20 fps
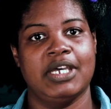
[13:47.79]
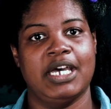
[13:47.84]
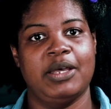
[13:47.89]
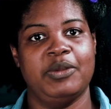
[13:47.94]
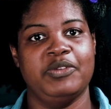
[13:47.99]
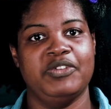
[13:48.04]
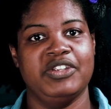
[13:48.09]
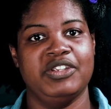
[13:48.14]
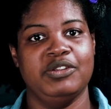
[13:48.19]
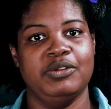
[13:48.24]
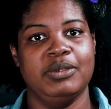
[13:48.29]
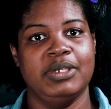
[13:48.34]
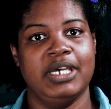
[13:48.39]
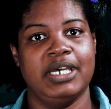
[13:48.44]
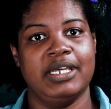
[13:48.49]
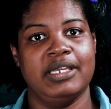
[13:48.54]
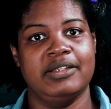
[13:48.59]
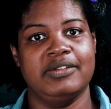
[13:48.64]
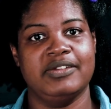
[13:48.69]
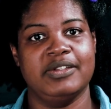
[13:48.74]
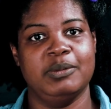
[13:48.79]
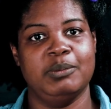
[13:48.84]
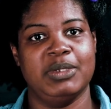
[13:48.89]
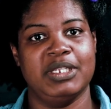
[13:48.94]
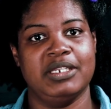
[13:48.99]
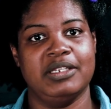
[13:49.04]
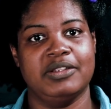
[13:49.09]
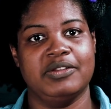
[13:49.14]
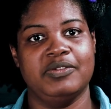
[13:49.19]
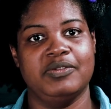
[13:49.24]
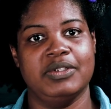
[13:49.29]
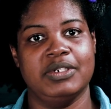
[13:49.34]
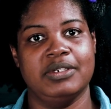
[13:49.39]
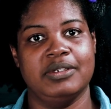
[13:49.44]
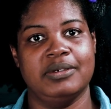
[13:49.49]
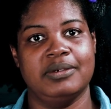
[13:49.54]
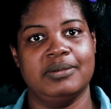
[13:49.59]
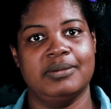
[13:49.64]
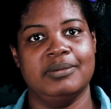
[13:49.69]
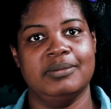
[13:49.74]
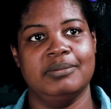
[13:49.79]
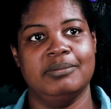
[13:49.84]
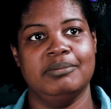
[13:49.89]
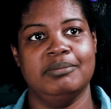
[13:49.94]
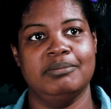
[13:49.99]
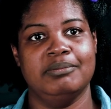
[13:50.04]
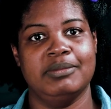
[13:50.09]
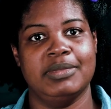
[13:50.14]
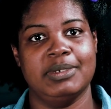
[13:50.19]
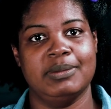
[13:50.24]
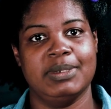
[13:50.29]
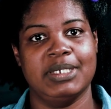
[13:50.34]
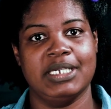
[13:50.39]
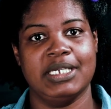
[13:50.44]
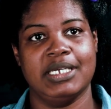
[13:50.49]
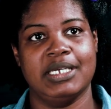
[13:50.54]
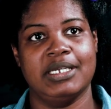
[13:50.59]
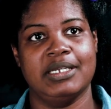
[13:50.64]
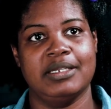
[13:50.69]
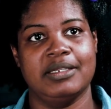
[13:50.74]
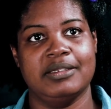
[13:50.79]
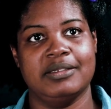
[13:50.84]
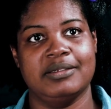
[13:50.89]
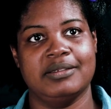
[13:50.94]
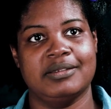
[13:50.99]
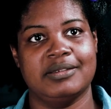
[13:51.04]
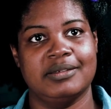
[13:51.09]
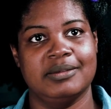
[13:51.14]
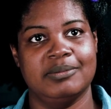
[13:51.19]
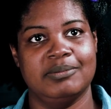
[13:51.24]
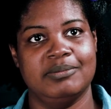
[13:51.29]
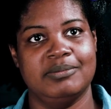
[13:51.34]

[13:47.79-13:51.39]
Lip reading: I'll see you guys in my next video. Bye-bye, guys.